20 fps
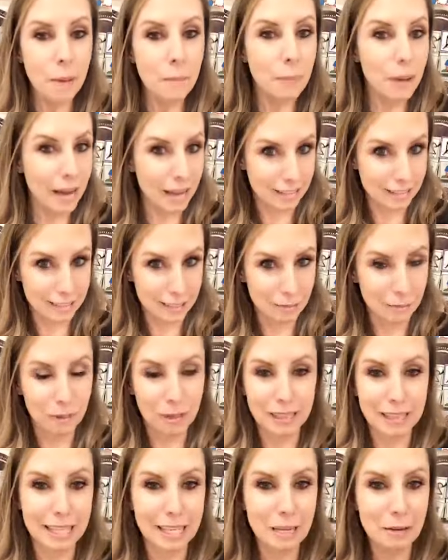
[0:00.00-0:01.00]
But
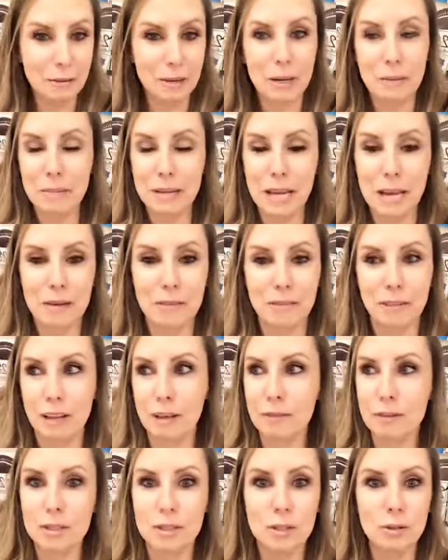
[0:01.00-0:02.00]
one thing you want to be careful
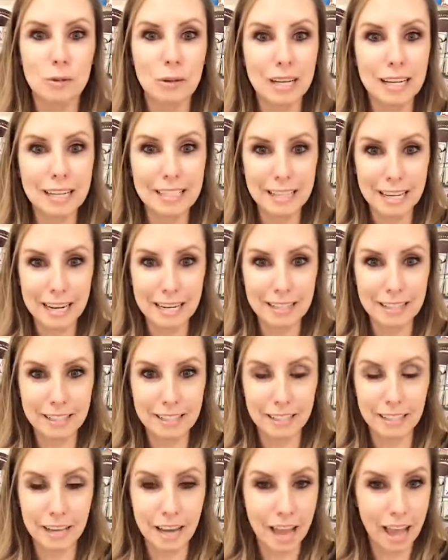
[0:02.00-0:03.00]
of is you want to
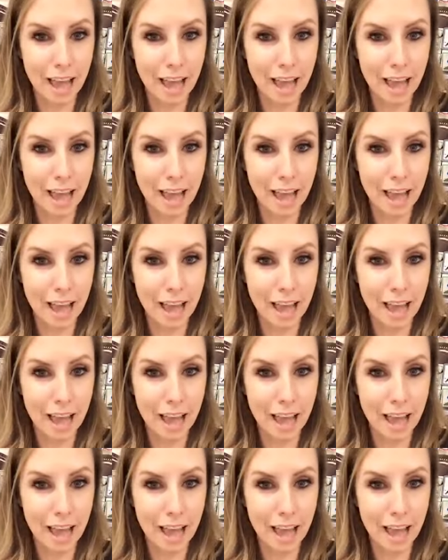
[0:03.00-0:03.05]
teach,